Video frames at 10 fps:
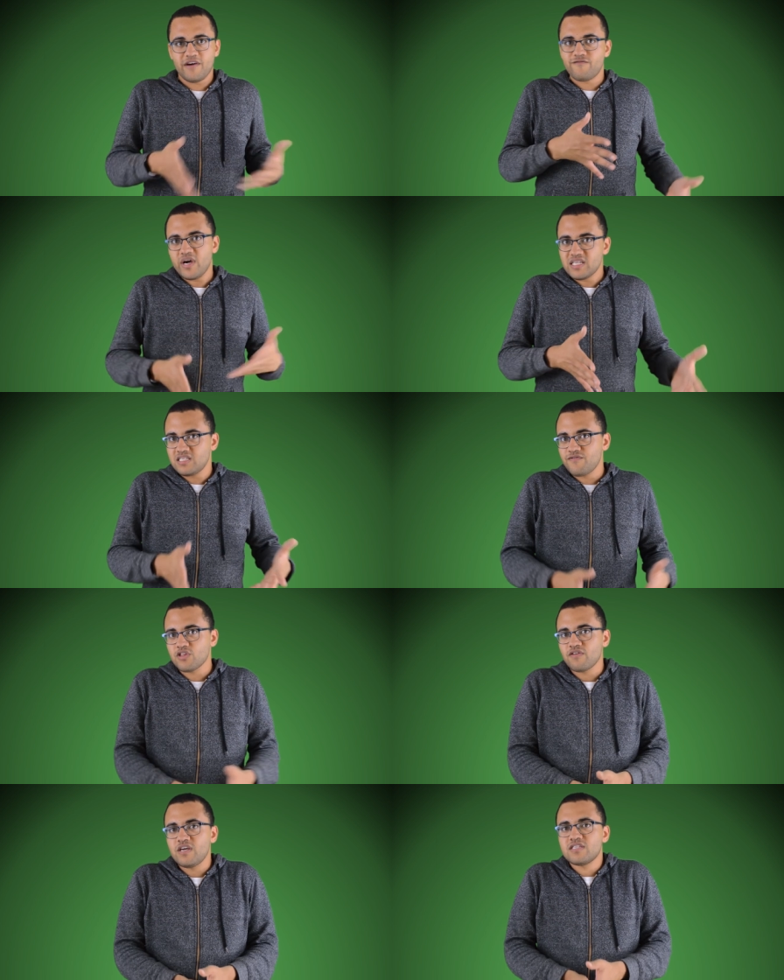a variety of
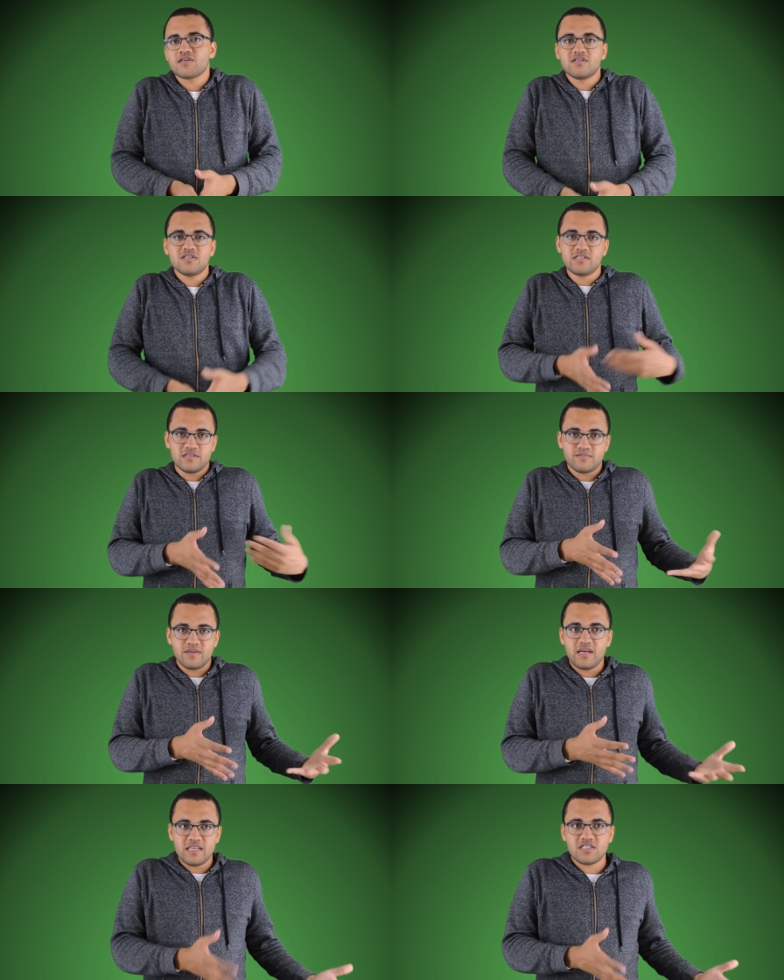other reasons,
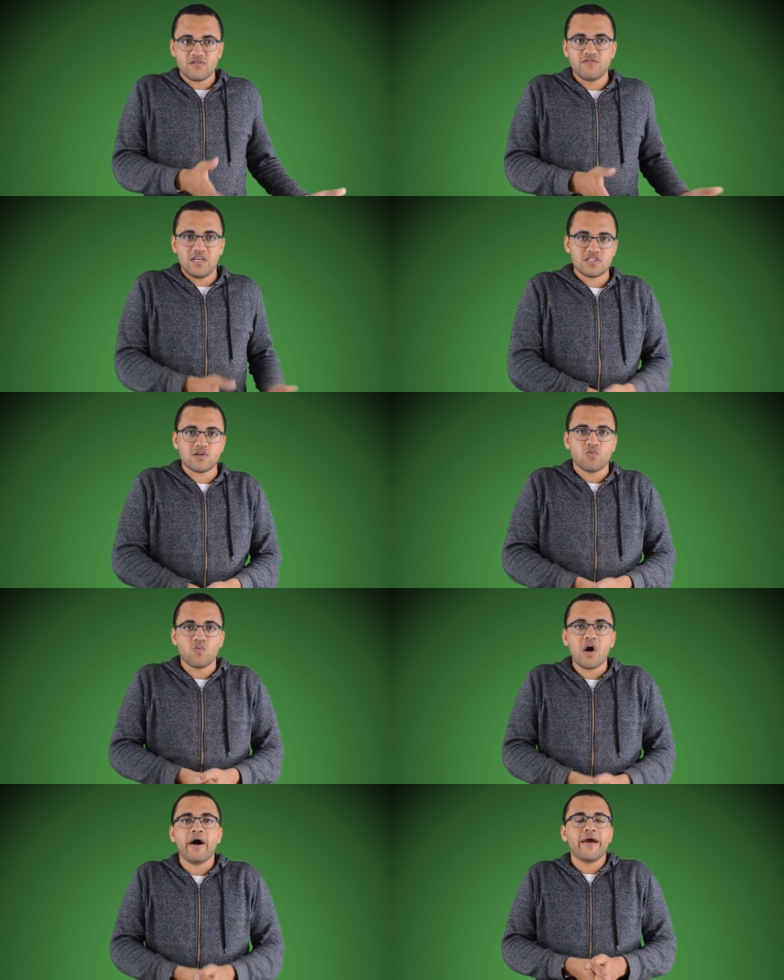is the reason
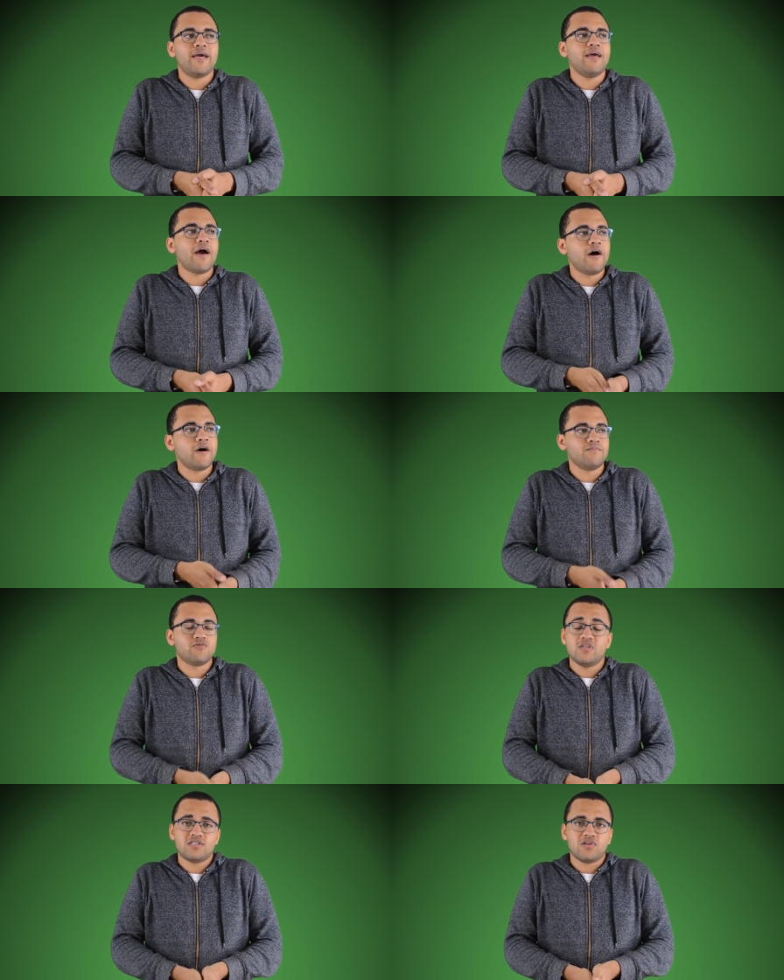why um,
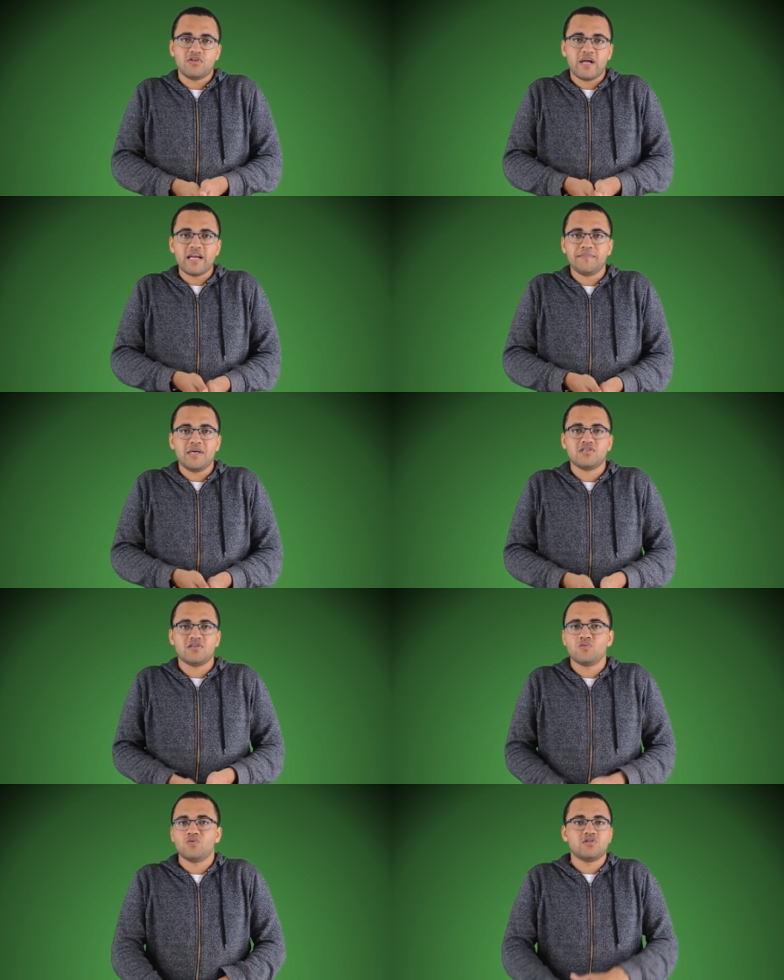traditional
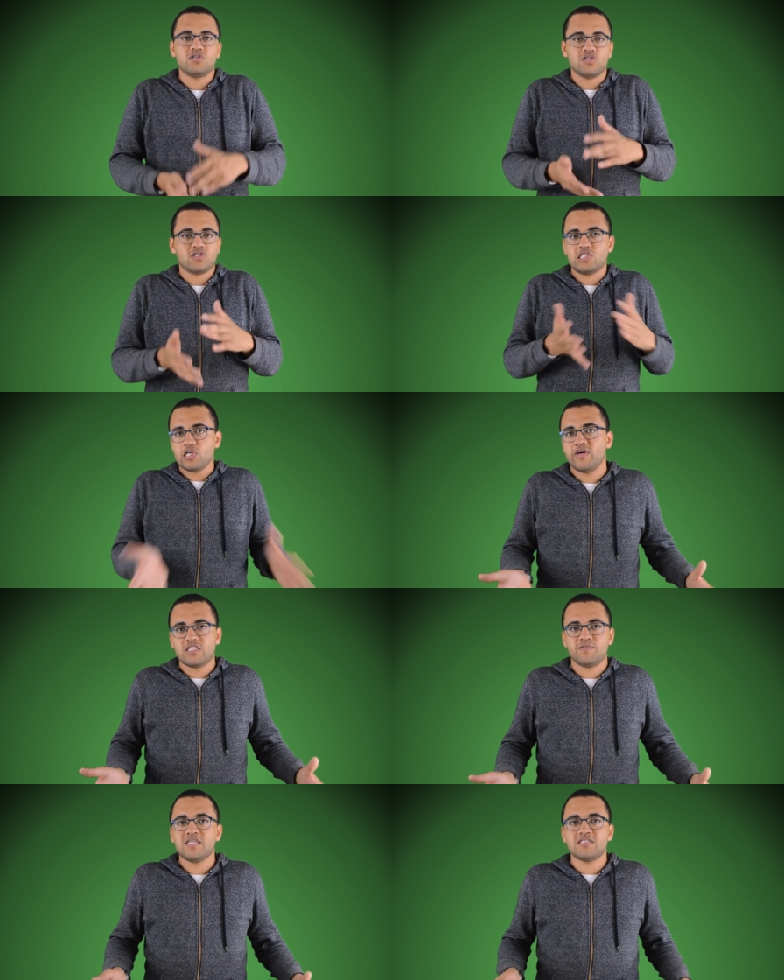animation was just so
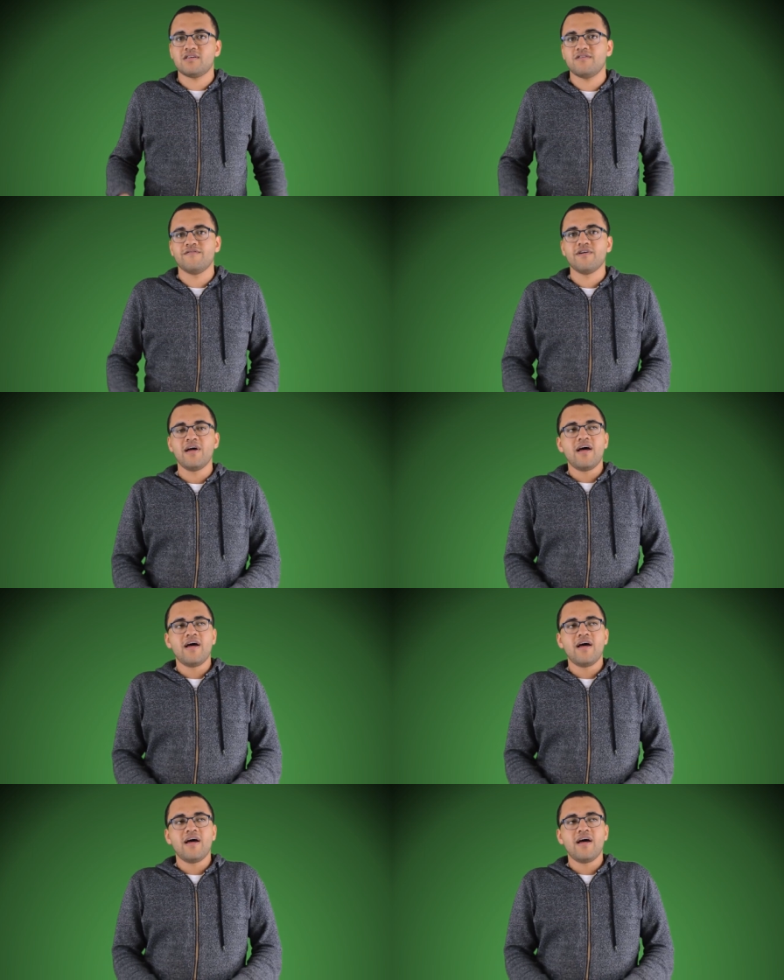expensive.